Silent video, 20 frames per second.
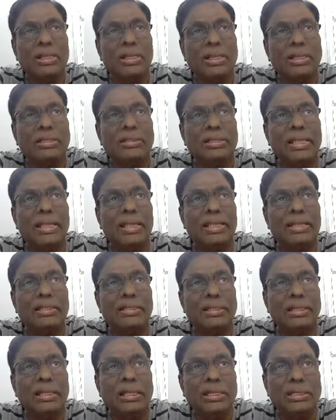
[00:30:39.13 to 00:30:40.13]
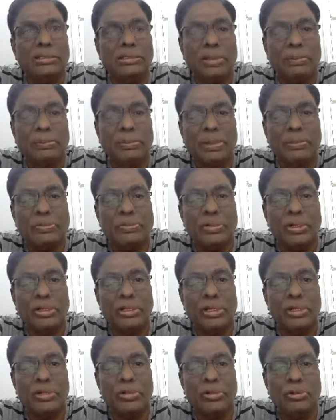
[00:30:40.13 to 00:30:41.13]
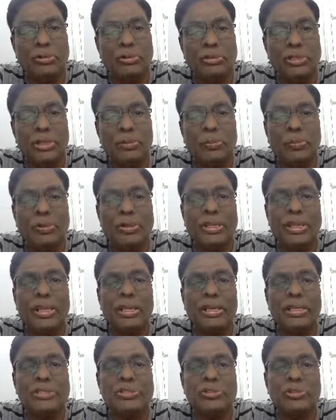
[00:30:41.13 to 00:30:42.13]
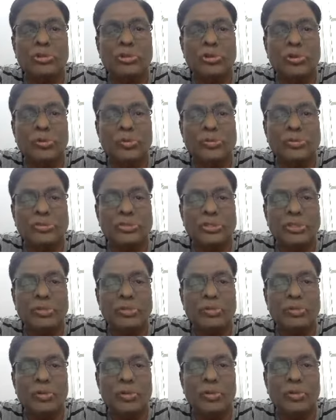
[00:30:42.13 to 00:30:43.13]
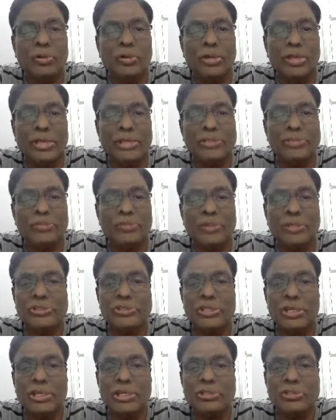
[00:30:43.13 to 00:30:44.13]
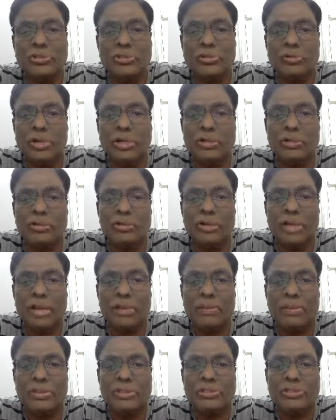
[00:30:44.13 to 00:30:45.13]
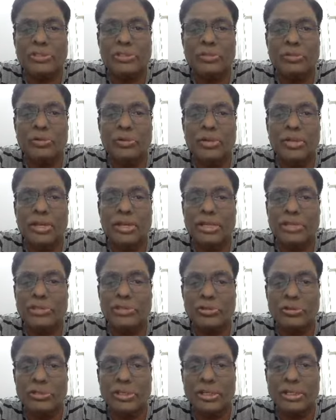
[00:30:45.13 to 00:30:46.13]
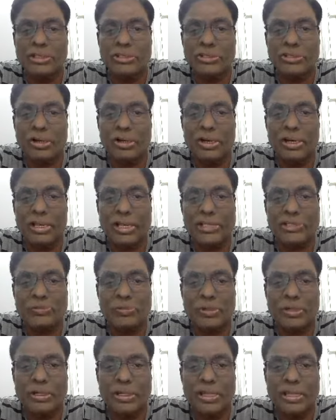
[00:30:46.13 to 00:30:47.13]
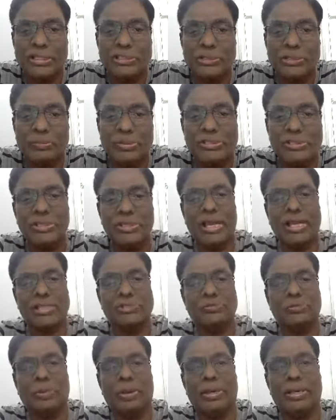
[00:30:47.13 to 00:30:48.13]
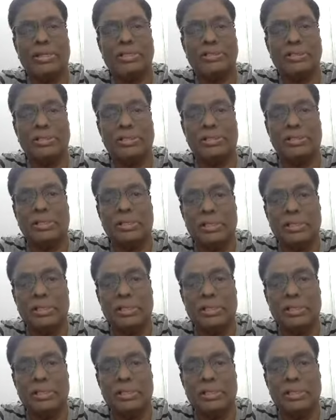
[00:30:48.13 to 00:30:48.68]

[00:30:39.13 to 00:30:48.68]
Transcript: Then sometimes what they do, they put a NH2 group, COOH plus NH2. What will happen? CO, NH2, that is called aspartic acid in asparagine.